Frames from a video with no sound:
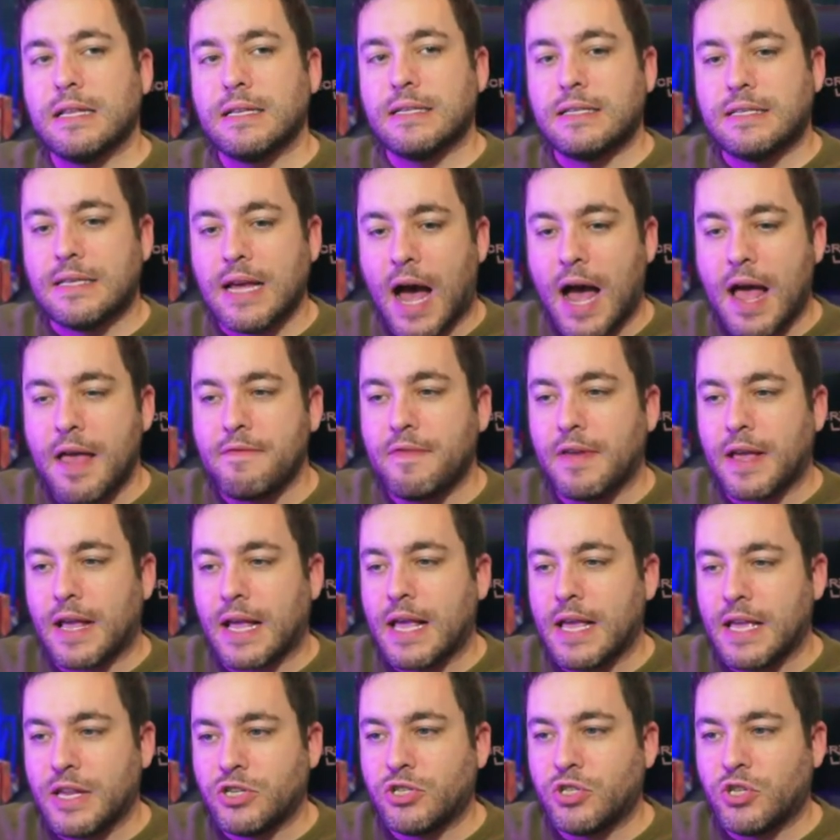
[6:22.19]
diving
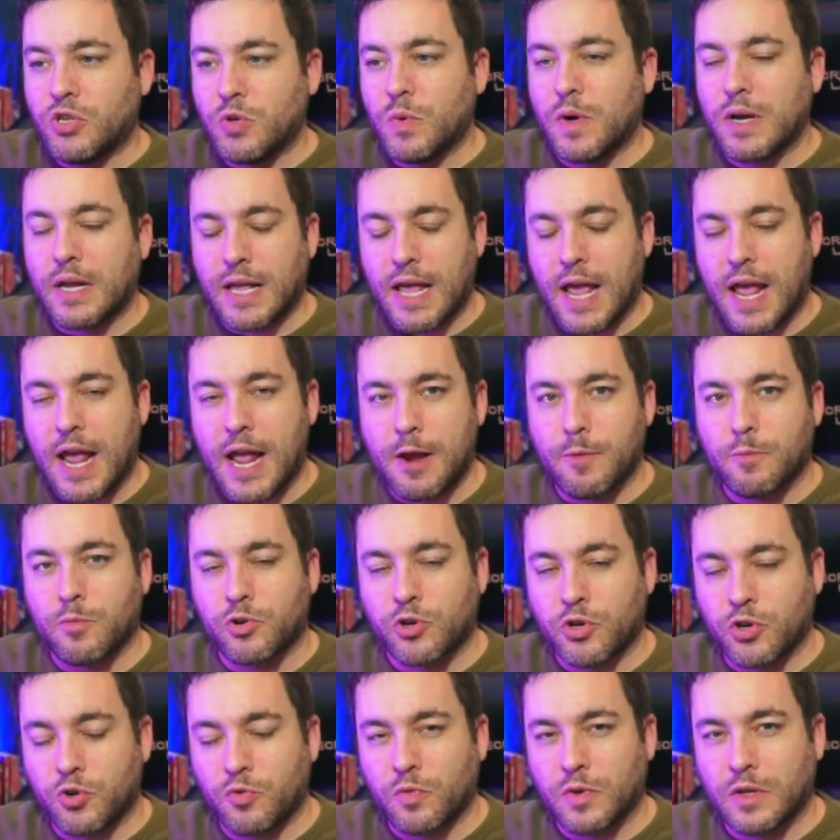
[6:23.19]
into a game where
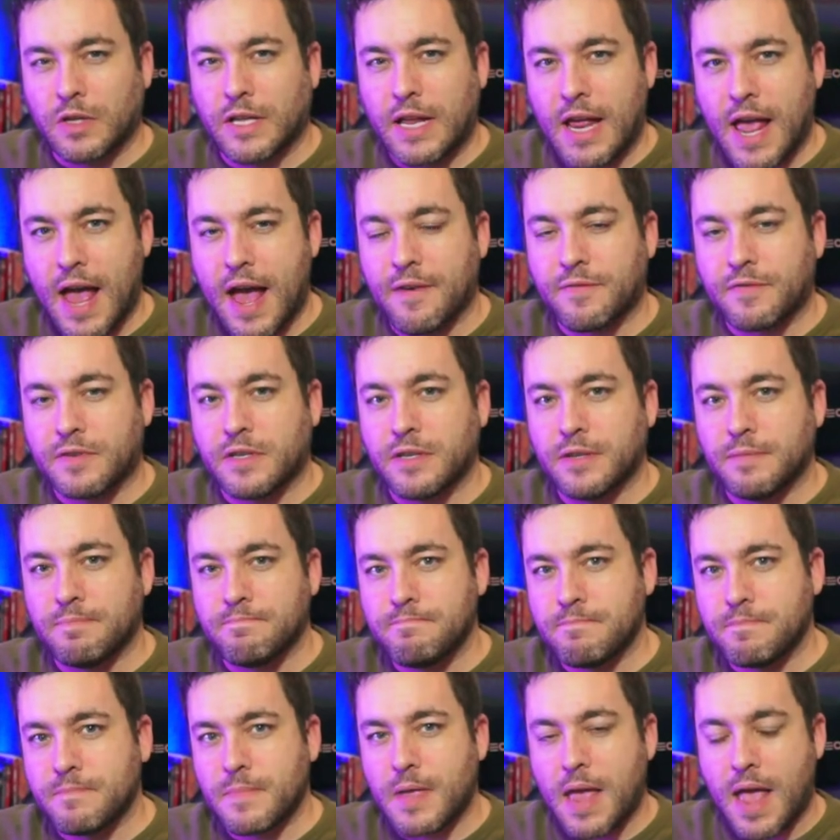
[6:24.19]
you really have to
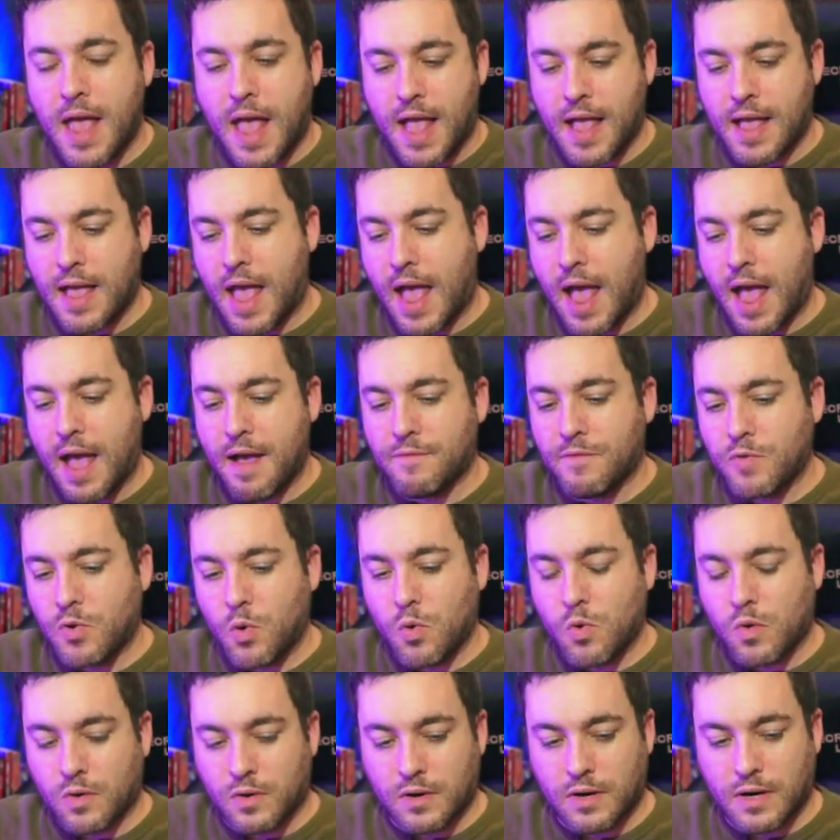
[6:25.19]
have
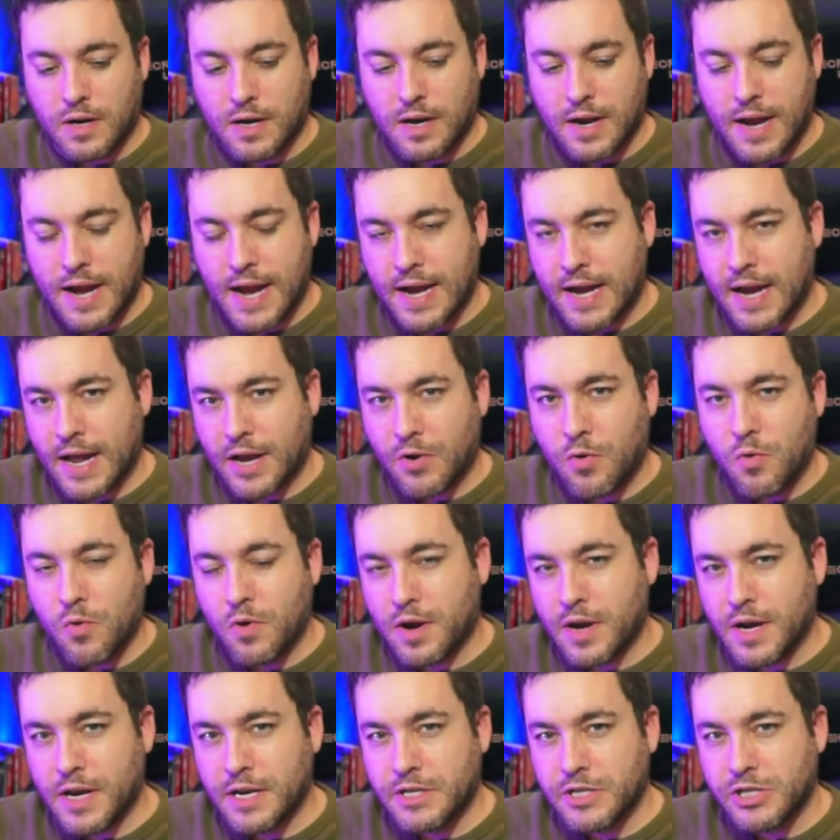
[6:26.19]
your uh, hand eye
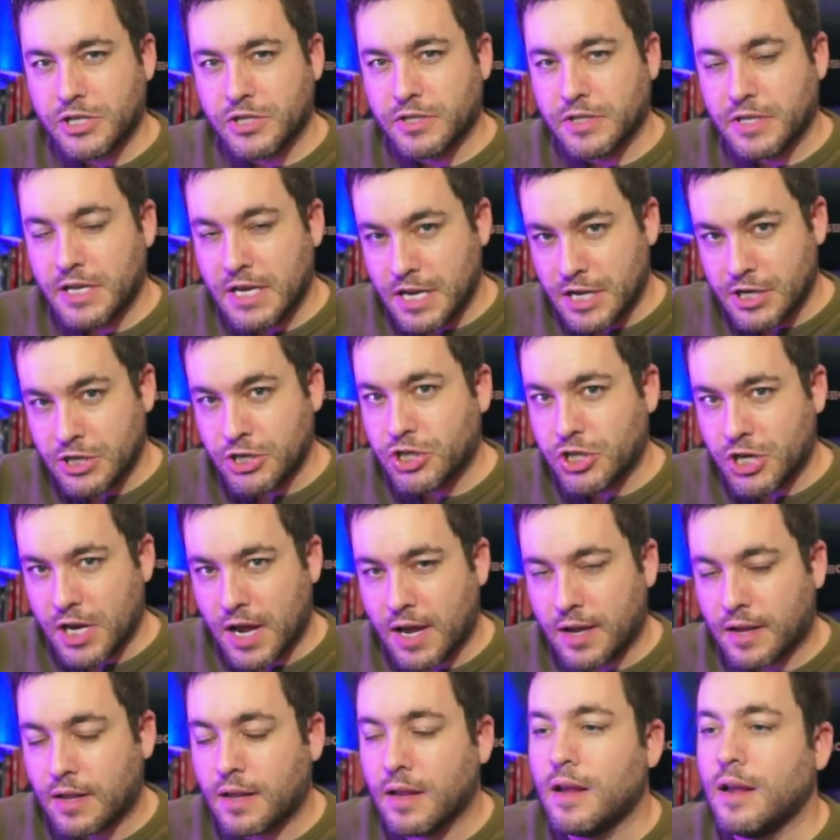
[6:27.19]
coordination in check,